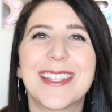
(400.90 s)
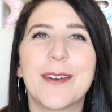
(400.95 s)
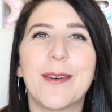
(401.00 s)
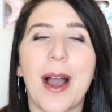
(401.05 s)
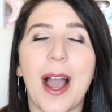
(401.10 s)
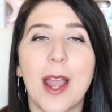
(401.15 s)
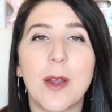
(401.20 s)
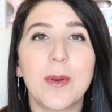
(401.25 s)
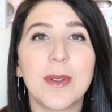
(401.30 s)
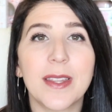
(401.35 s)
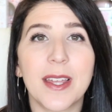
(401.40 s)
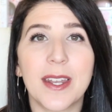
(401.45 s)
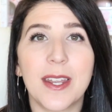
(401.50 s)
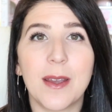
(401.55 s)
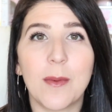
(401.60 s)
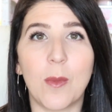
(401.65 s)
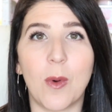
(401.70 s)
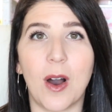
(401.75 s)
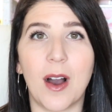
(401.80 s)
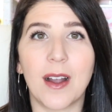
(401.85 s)
so I would let
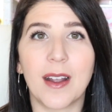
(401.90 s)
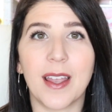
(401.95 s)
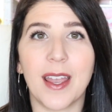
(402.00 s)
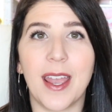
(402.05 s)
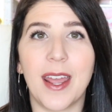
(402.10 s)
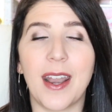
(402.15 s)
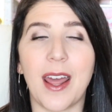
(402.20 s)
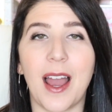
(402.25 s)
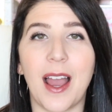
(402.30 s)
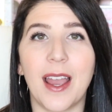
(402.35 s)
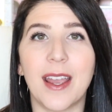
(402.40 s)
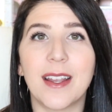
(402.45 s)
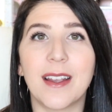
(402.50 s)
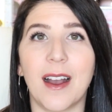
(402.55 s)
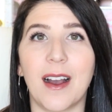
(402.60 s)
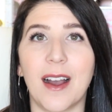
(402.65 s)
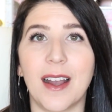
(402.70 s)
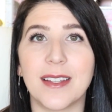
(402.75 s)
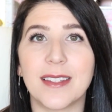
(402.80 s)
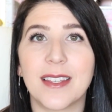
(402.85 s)
him walk and I
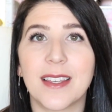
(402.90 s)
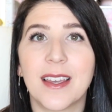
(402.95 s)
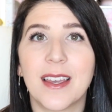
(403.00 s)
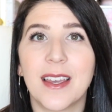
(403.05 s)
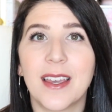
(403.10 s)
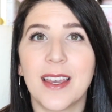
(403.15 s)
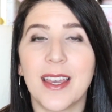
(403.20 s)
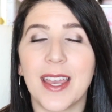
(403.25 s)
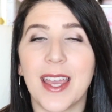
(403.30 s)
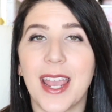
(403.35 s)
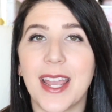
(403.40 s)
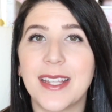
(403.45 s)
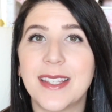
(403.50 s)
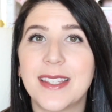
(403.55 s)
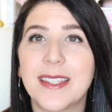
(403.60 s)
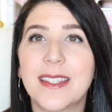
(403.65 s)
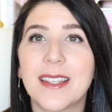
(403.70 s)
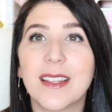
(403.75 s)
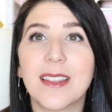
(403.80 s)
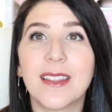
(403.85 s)
got a
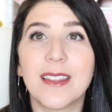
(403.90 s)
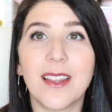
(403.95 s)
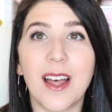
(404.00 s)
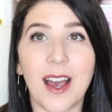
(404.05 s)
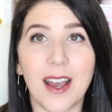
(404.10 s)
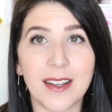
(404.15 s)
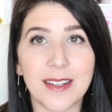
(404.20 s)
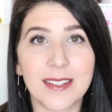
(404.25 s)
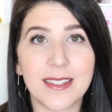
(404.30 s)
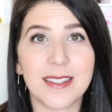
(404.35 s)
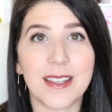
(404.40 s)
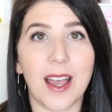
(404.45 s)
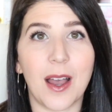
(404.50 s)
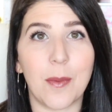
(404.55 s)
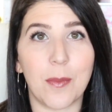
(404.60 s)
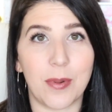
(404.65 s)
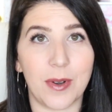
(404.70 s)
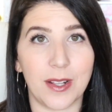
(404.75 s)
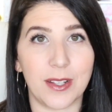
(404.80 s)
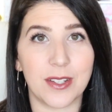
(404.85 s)
deluxe
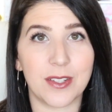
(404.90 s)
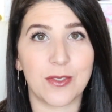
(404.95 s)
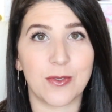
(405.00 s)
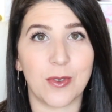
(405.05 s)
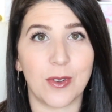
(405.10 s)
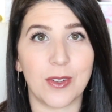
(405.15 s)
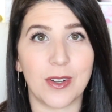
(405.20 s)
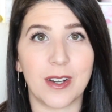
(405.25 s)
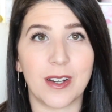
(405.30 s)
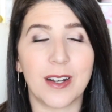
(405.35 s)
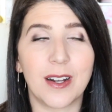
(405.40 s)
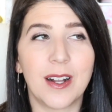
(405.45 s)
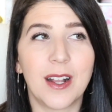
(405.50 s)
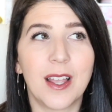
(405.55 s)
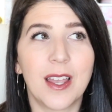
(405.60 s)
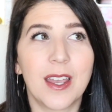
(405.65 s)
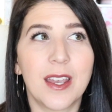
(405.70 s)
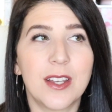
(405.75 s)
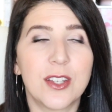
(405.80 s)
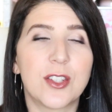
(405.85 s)
umbrella stroller.
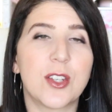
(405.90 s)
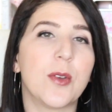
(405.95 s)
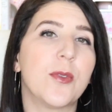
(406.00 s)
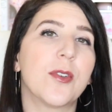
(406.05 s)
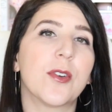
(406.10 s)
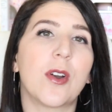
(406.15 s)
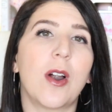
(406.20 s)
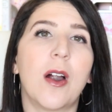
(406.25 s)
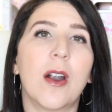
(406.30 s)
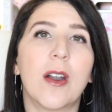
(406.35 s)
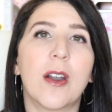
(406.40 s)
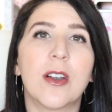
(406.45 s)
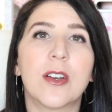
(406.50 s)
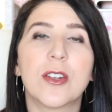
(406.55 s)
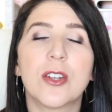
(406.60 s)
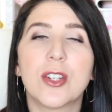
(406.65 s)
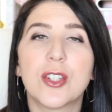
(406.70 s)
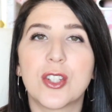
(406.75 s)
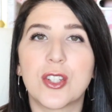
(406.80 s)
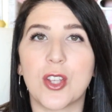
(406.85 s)
So there
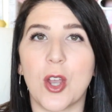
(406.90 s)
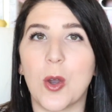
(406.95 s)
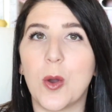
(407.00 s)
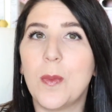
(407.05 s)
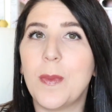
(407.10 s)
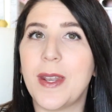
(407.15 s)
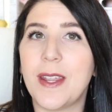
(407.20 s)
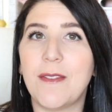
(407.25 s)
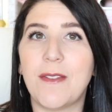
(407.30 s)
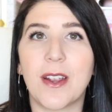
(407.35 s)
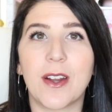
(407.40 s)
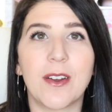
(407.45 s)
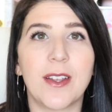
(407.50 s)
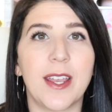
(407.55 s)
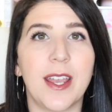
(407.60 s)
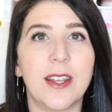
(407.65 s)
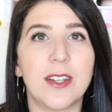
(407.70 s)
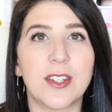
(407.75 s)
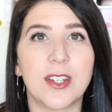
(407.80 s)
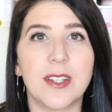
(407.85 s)
are so many
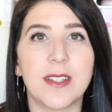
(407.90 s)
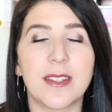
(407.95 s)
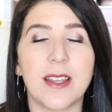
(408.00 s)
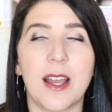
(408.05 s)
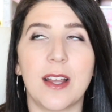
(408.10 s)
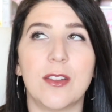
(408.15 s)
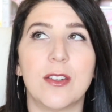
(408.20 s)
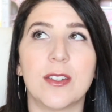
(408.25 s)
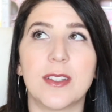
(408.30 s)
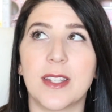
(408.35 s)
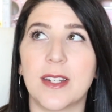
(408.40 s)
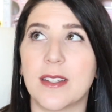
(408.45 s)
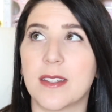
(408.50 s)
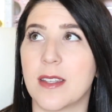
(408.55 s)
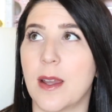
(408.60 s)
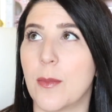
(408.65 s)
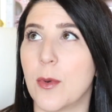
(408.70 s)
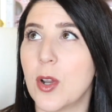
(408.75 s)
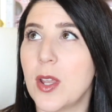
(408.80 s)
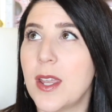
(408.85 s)
variations. I looked at a
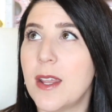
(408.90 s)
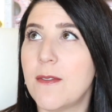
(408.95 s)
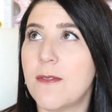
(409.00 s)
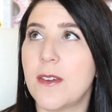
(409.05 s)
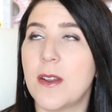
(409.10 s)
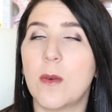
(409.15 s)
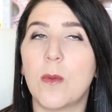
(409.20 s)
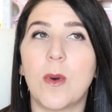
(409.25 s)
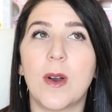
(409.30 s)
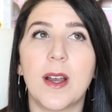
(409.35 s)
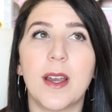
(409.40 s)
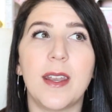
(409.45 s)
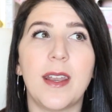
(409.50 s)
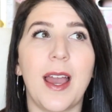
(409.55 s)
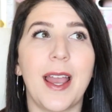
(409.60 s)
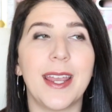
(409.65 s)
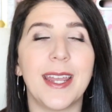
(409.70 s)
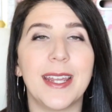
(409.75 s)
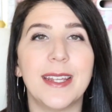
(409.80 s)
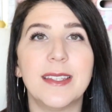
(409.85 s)
summer infant one.
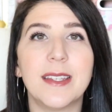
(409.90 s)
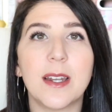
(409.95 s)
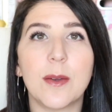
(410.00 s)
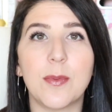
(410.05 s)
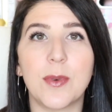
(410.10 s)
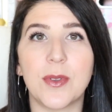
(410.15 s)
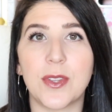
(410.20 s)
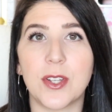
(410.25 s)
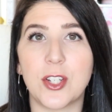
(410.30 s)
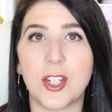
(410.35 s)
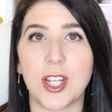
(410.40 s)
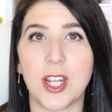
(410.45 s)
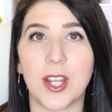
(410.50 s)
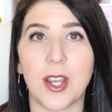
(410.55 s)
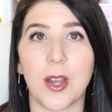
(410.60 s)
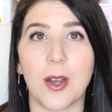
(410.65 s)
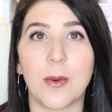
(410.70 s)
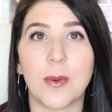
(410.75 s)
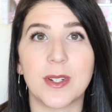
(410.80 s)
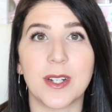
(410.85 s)
I ended up with a
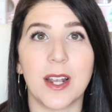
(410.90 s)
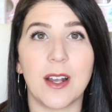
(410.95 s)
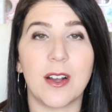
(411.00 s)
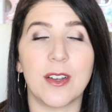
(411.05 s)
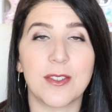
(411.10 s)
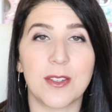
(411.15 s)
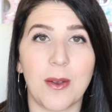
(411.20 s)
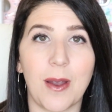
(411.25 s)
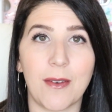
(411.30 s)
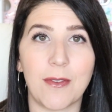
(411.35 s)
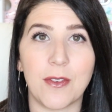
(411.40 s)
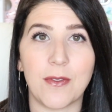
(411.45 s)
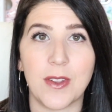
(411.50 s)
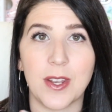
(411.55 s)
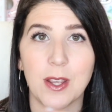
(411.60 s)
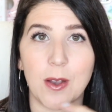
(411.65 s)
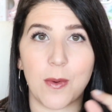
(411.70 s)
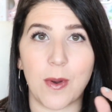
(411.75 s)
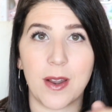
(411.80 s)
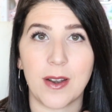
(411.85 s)
Chicco, which I also have a
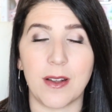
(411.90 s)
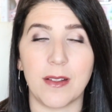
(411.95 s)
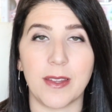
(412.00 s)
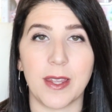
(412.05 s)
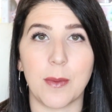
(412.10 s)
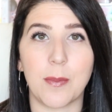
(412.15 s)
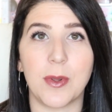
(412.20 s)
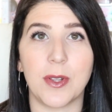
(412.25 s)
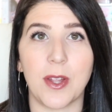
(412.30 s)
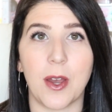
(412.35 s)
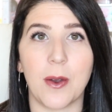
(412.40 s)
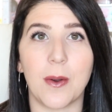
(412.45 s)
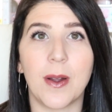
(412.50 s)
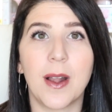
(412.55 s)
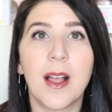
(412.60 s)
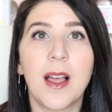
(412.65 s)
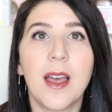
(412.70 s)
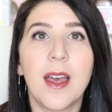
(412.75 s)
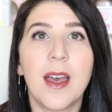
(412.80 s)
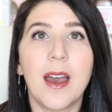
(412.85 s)
video on, I'll link below.
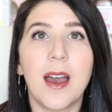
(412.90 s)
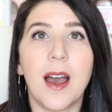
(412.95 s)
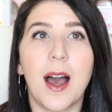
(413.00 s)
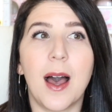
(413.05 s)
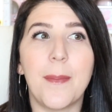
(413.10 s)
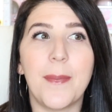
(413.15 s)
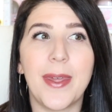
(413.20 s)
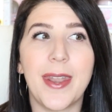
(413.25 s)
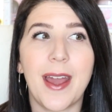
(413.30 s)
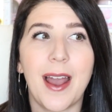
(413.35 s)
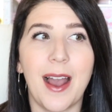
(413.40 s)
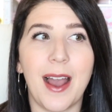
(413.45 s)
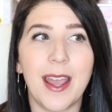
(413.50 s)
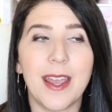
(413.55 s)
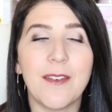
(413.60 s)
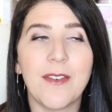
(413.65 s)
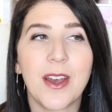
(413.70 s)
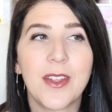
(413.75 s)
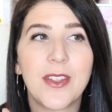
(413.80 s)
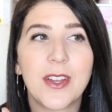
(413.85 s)
Um, and I
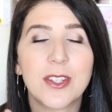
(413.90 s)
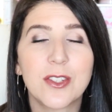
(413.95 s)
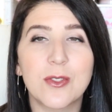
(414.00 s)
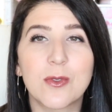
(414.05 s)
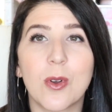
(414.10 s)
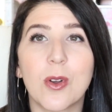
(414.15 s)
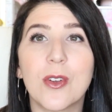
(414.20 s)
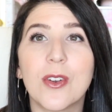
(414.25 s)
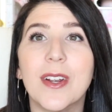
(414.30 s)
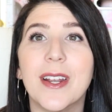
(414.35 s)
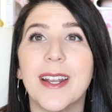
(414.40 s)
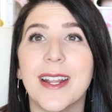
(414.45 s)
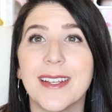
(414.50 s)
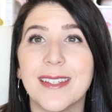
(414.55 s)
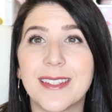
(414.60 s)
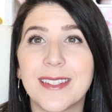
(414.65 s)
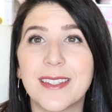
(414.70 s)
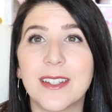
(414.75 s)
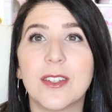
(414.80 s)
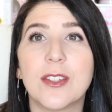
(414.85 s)
have had that stroller and I
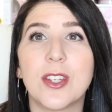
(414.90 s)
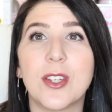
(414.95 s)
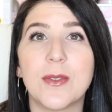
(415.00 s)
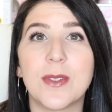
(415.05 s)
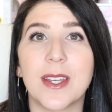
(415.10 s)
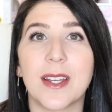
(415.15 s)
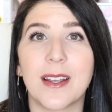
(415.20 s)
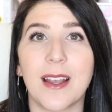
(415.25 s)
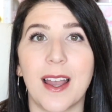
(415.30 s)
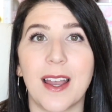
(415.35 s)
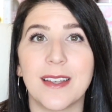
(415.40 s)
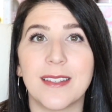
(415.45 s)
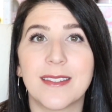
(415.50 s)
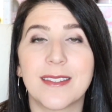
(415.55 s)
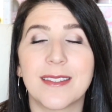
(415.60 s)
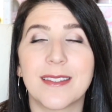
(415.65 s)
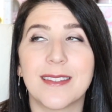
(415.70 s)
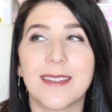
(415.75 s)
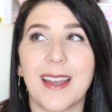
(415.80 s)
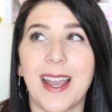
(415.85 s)
still use it,
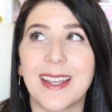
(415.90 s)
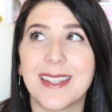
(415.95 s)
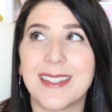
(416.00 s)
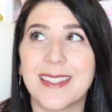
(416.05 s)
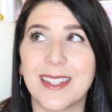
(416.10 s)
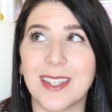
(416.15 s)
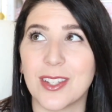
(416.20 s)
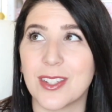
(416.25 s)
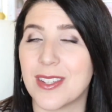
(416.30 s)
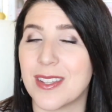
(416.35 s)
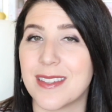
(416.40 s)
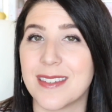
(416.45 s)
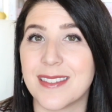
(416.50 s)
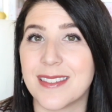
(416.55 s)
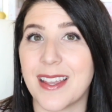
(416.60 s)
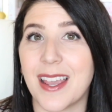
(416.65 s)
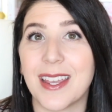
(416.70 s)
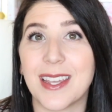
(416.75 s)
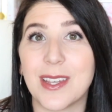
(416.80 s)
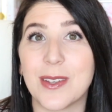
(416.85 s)
guys. I still to this
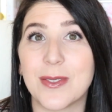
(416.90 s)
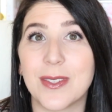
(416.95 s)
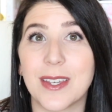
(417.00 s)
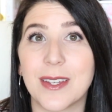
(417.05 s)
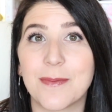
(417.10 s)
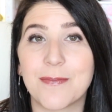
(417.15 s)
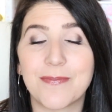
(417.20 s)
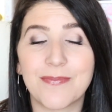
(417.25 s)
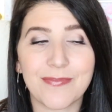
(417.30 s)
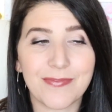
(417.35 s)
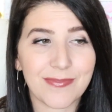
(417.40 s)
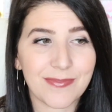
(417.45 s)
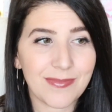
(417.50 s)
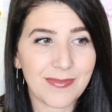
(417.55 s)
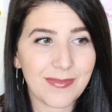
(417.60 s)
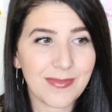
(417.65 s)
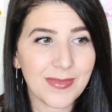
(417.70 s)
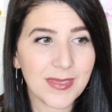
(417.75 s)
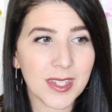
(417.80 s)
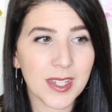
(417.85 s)
day use it.
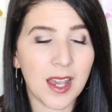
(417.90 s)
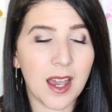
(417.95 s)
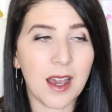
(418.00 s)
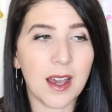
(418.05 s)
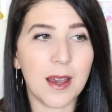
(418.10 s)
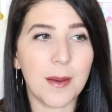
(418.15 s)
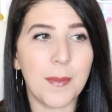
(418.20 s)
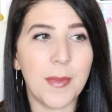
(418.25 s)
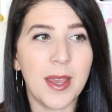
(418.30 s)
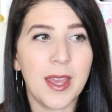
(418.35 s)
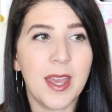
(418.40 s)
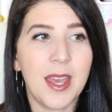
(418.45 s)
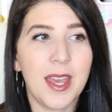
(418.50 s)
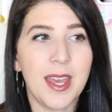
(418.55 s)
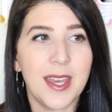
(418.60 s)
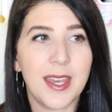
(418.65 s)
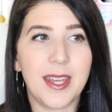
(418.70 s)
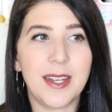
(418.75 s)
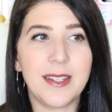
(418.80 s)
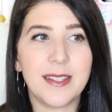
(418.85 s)
Um,
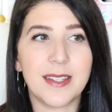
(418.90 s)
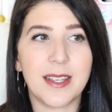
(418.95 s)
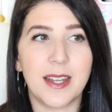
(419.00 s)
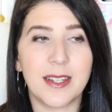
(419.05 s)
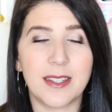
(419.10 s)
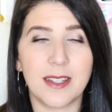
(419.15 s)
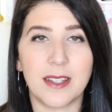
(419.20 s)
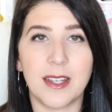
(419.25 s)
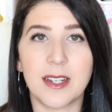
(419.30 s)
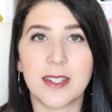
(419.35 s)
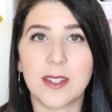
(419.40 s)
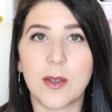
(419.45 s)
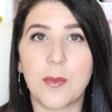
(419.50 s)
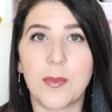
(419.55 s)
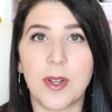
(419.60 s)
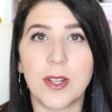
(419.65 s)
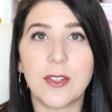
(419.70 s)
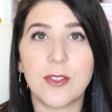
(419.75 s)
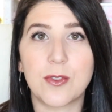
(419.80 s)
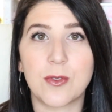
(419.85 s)
it is a deluxe
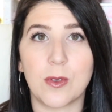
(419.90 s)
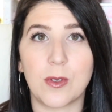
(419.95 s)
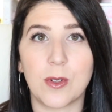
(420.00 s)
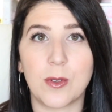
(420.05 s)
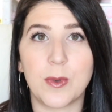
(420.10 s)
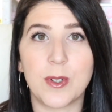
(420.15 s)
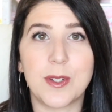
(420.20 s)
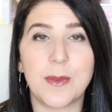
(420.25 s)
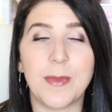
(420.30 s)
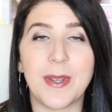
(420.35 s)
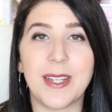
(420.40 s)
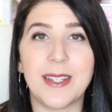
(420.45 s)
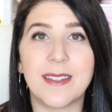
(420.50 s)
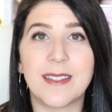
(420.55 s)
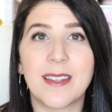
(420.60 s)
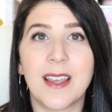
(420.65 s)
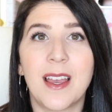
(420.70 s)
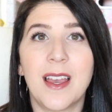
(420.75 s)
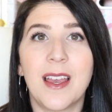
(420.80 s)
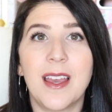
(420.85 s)
umbrella stroller, which
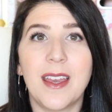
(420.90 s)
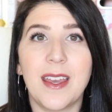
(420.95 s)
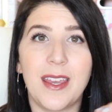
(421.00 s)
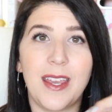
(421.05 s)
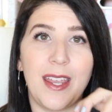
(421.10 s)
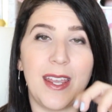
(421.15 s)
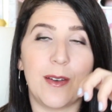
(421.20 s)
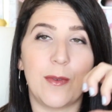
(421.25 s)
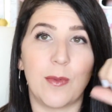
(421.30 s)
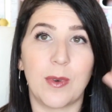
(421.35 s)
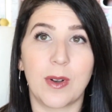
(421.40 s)
means it